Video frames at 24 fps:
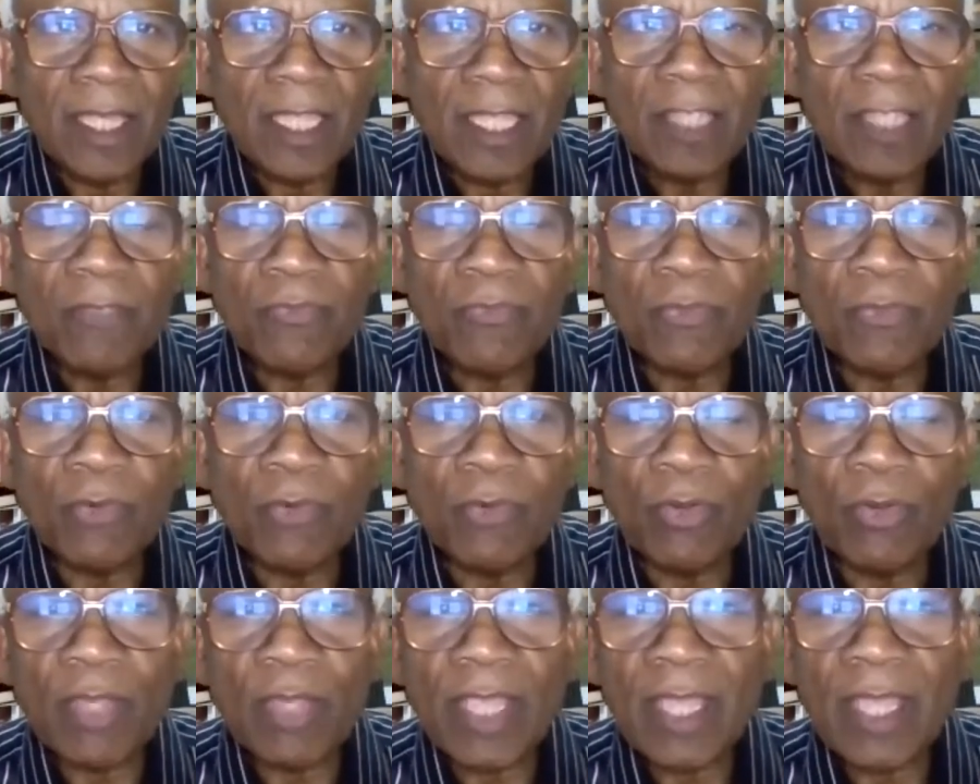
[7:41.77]
If you
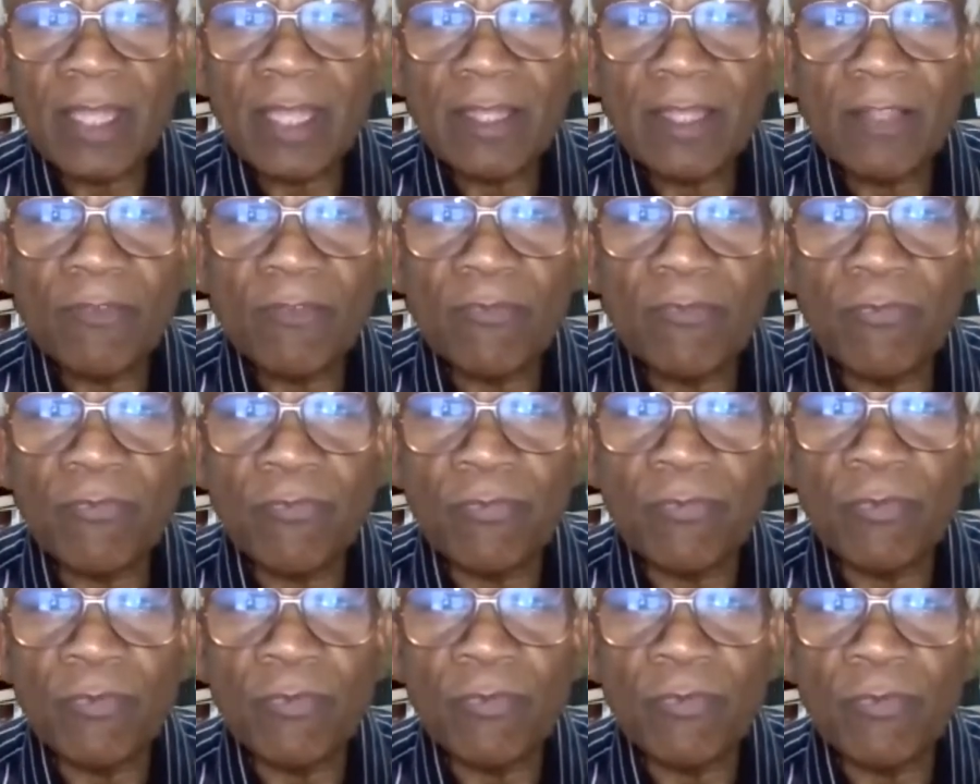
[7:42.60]
look at the
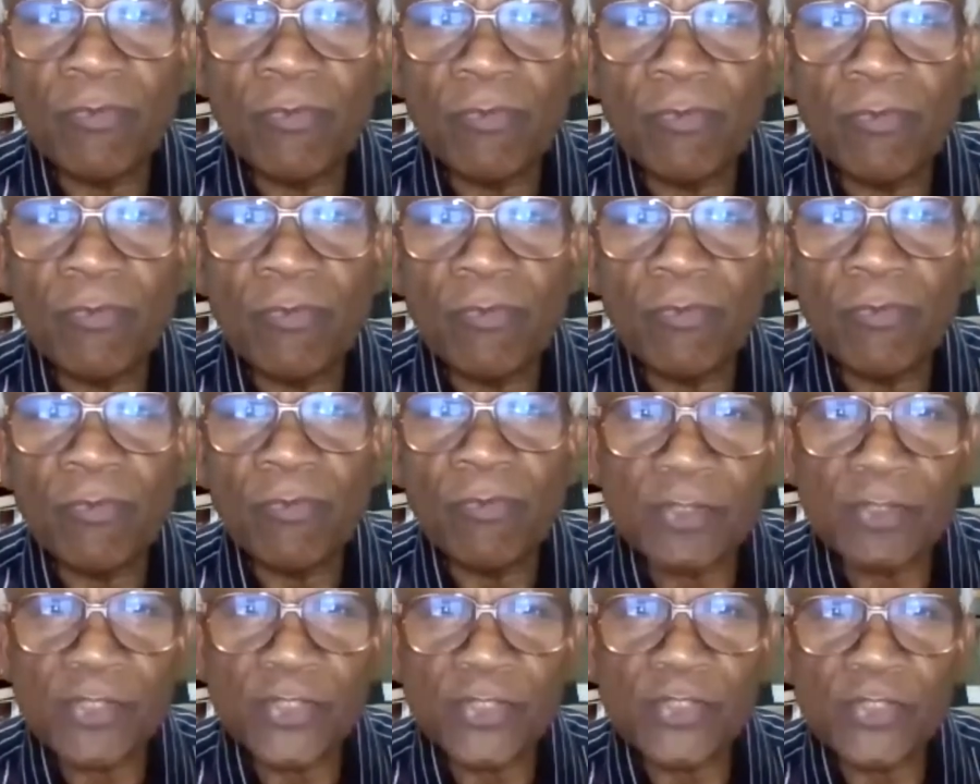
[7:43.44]
food that we
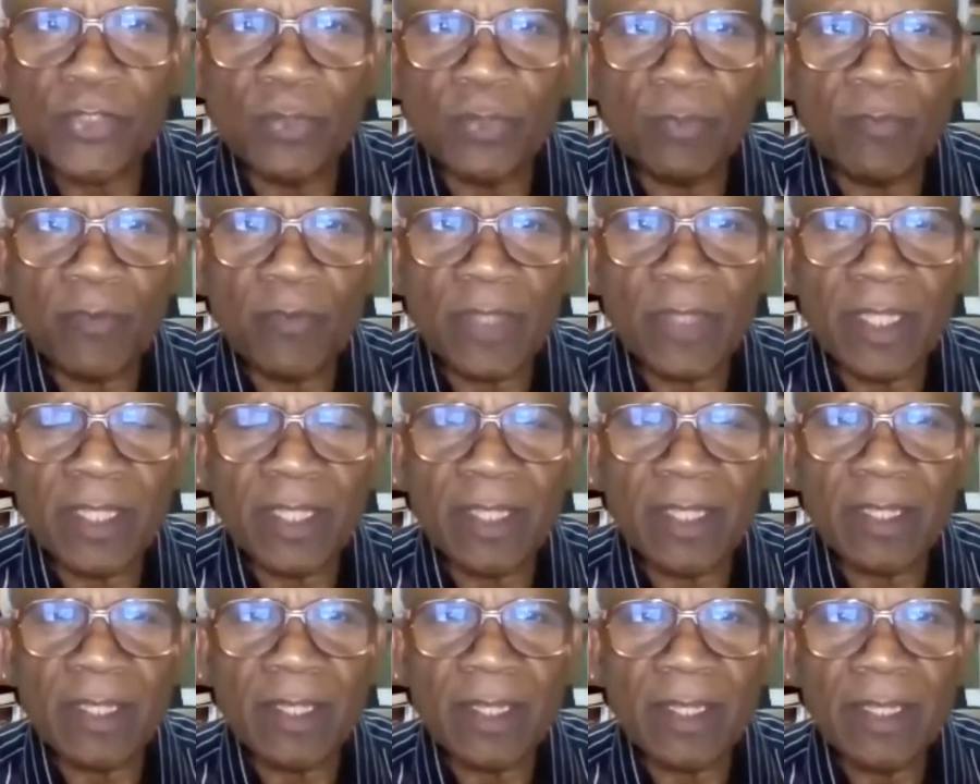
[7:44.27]
consume,
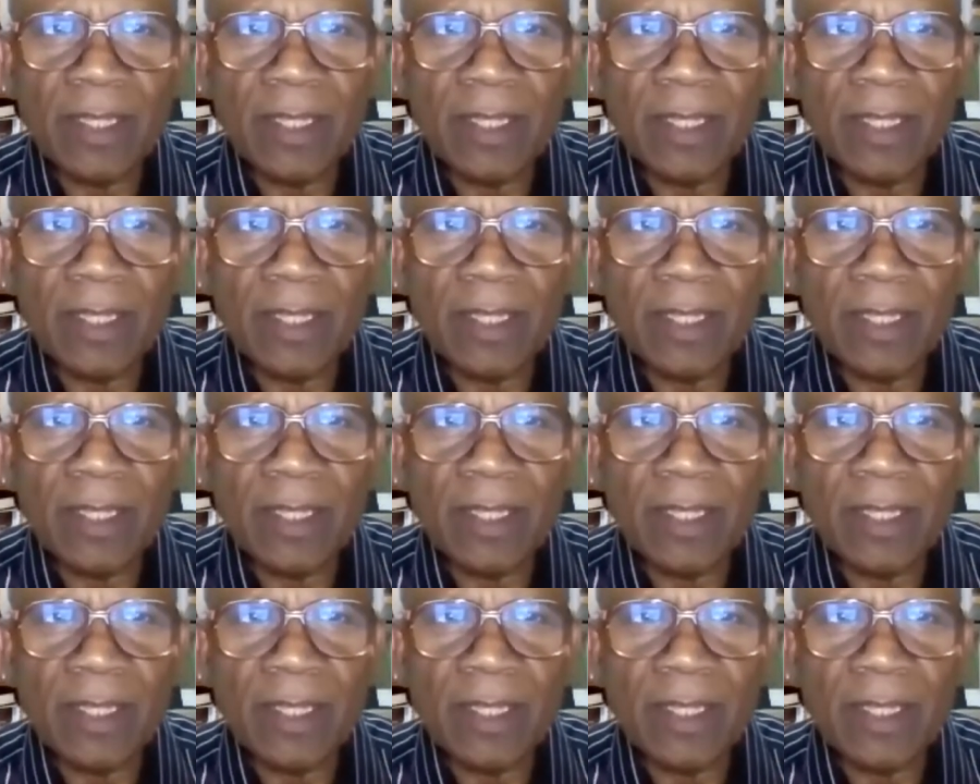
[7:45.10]
whether